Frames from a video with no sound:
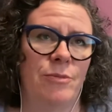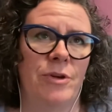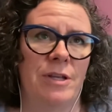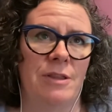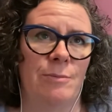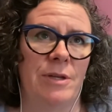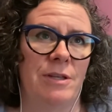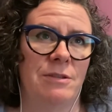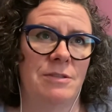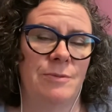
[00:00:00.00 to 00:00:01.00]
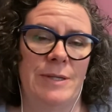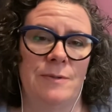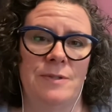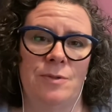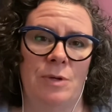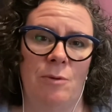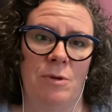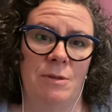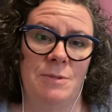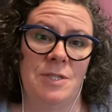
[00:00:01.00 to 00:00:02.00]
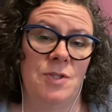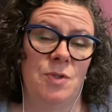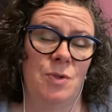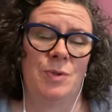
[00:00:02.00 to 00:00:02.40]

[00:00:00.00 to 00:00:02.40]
praying that my tomatoes do what I want them to do.